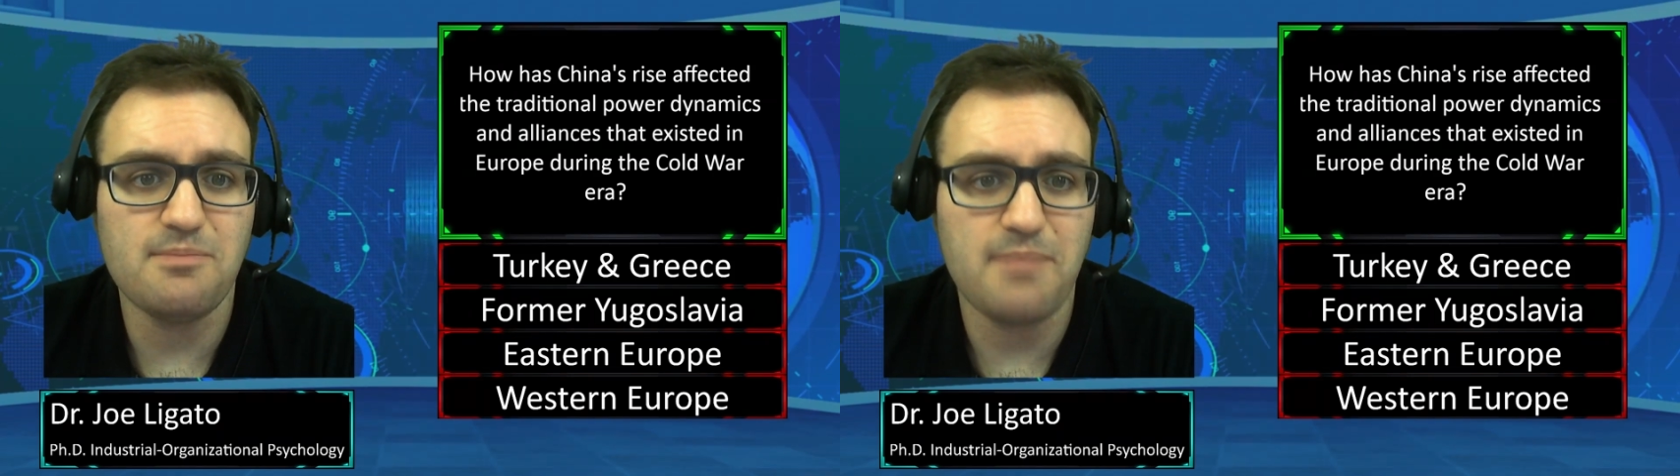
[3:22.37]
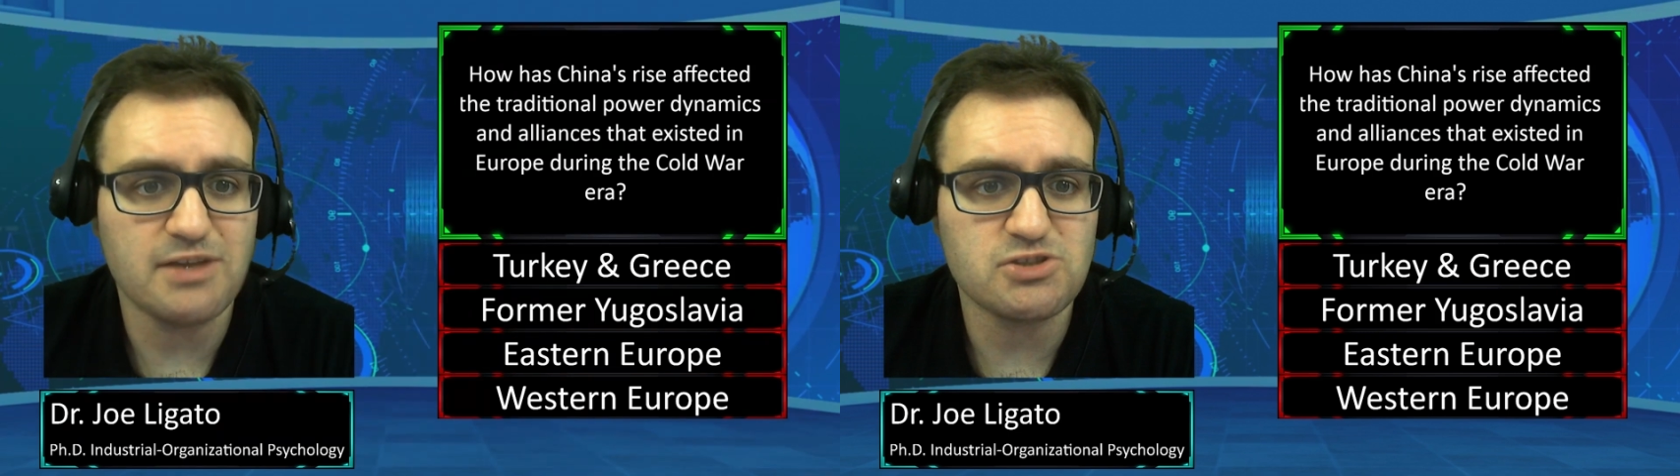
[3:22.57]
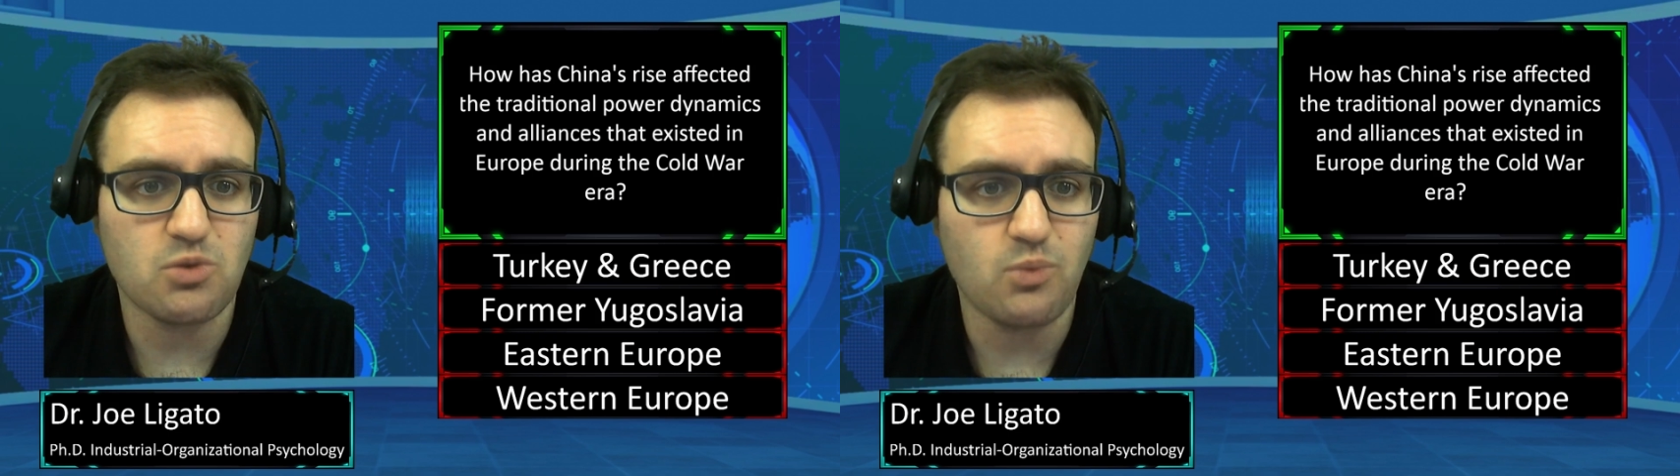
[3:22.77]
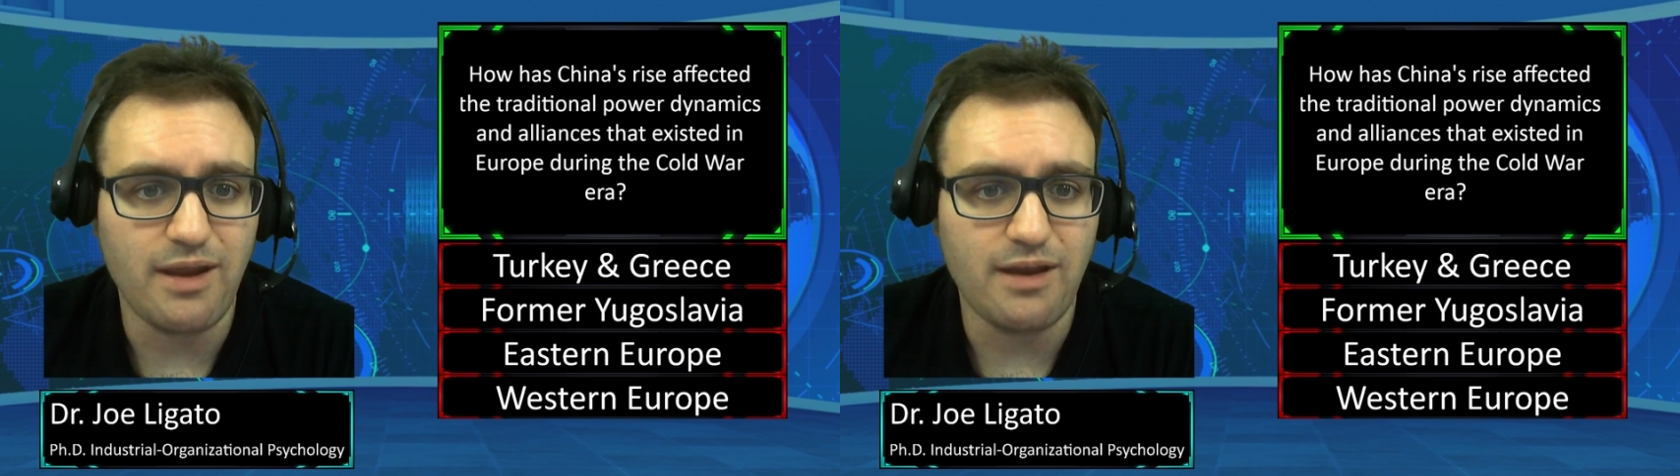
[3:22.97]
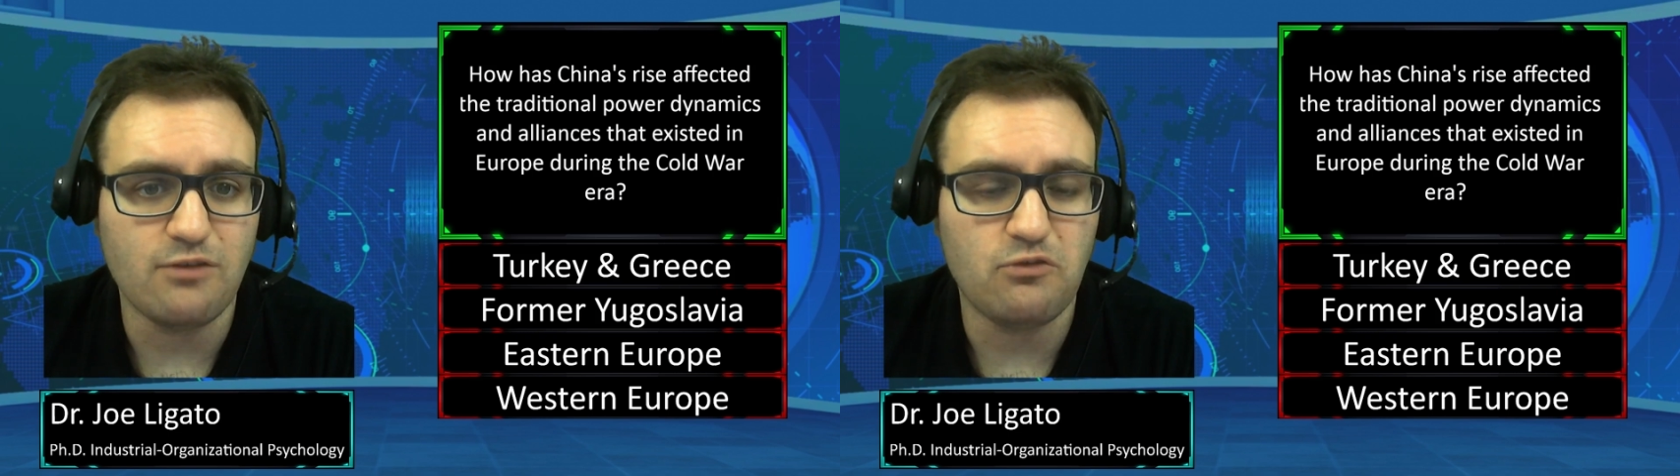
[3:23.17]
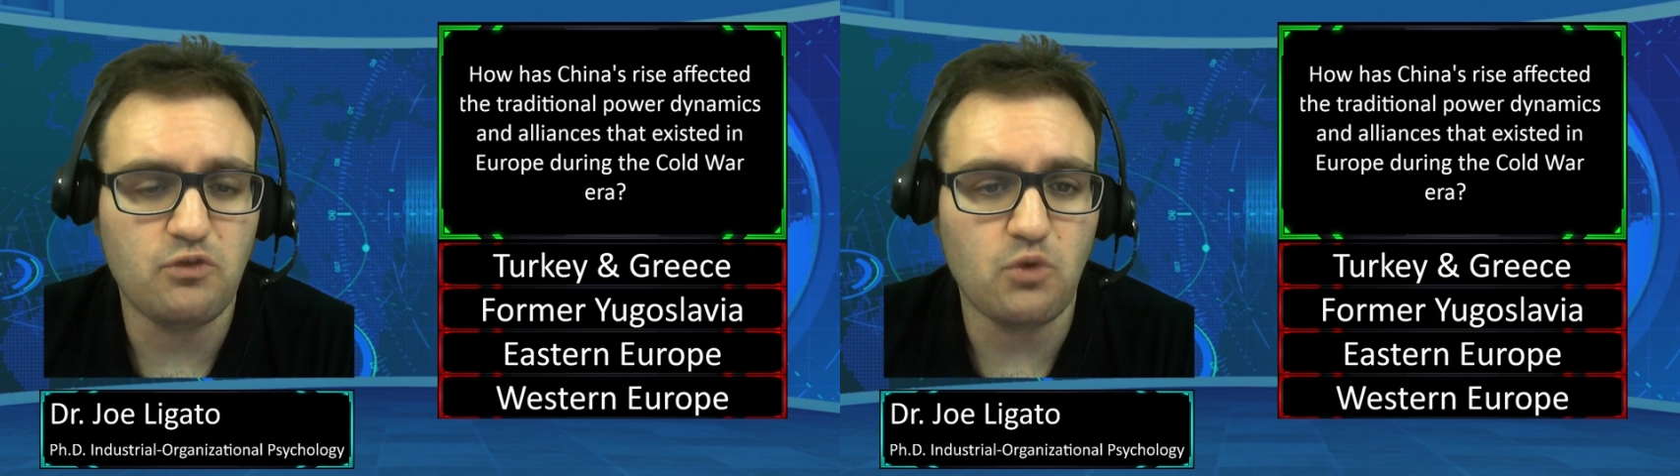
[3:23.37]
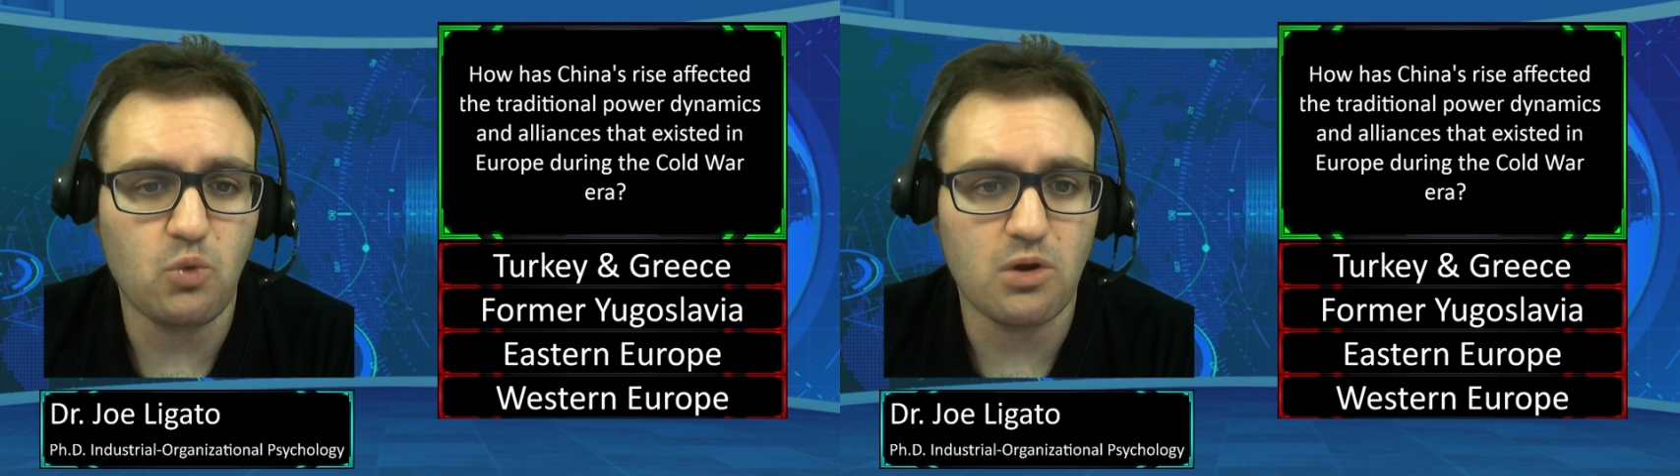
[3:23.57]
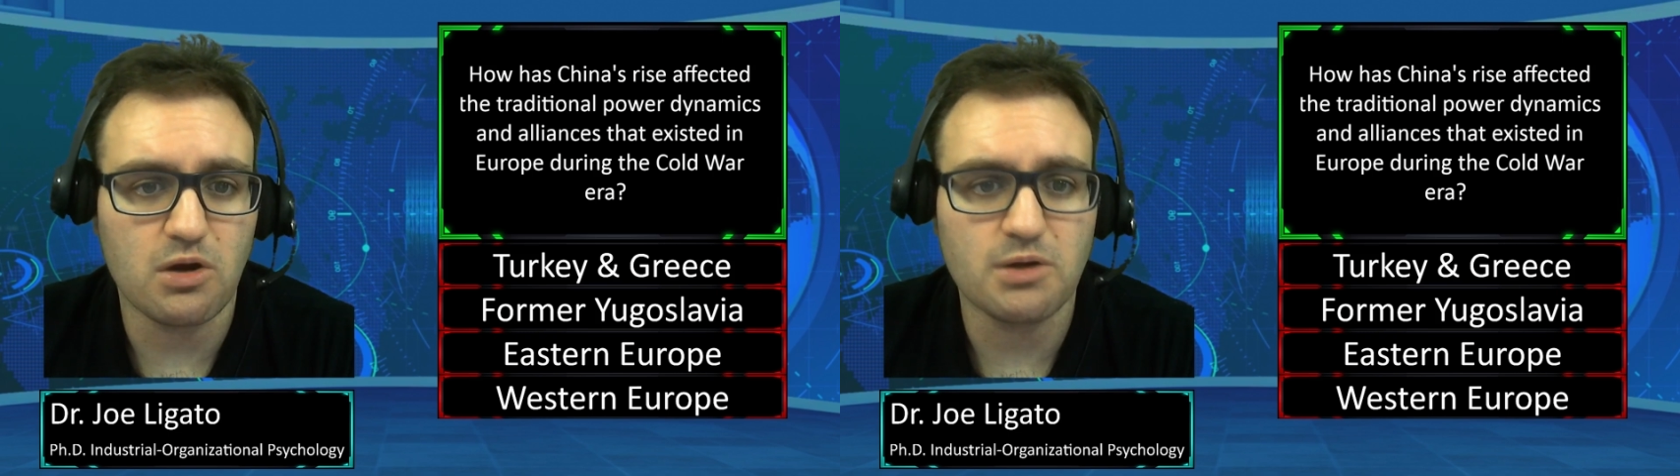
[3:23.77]
major win
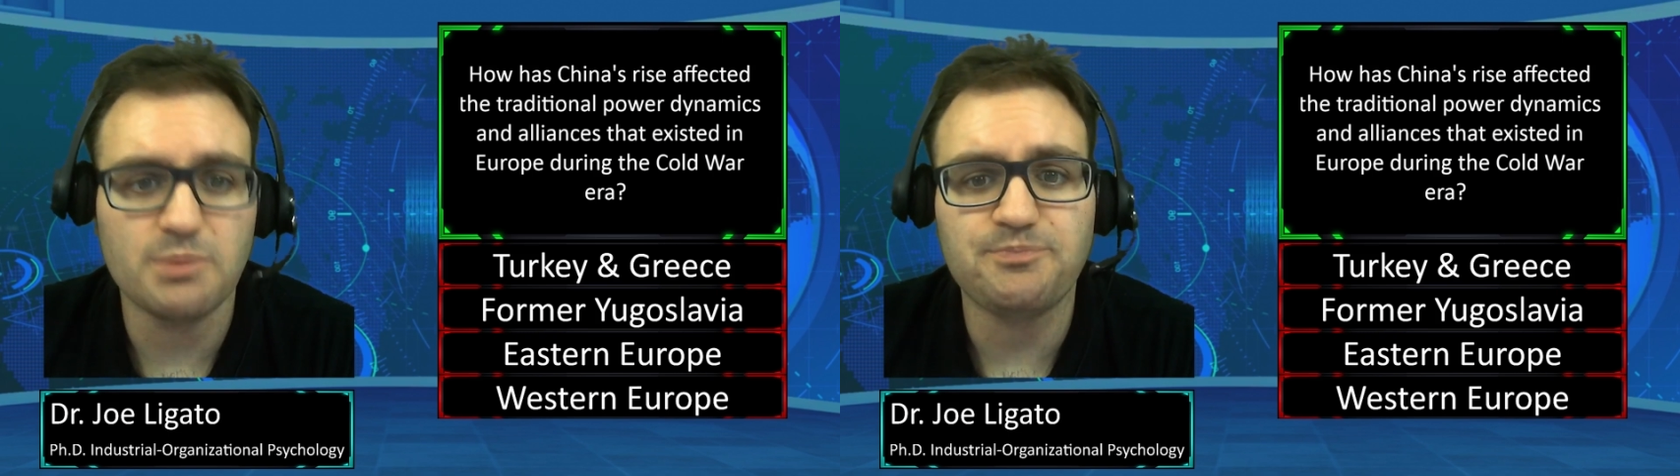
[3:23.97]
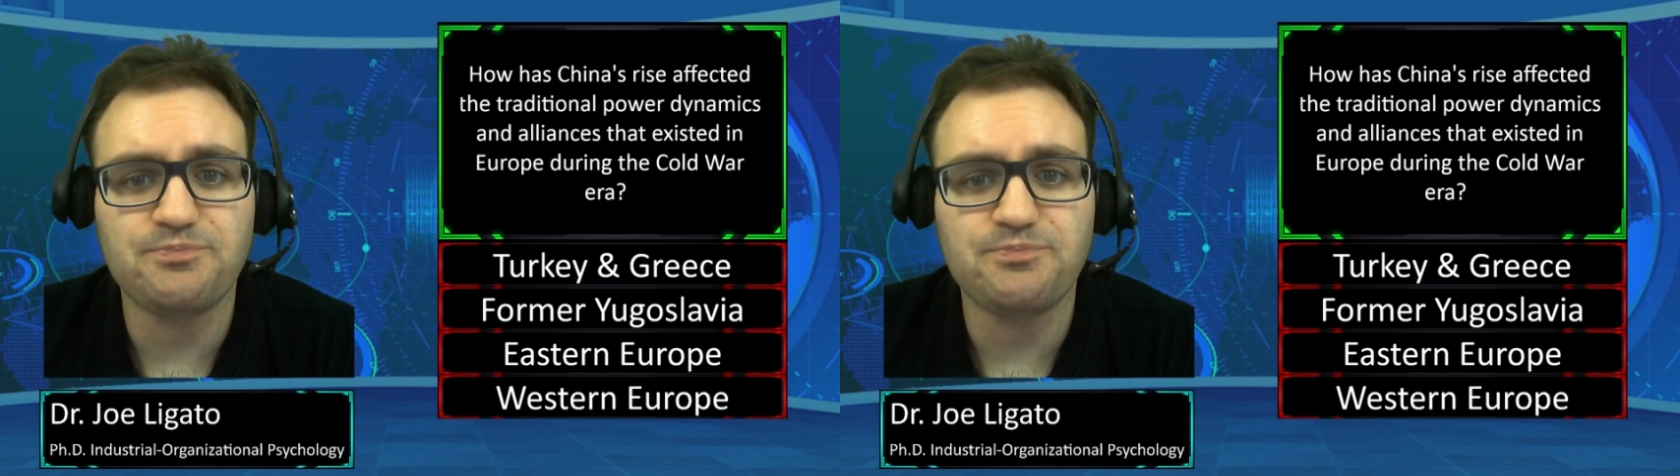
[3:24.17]
for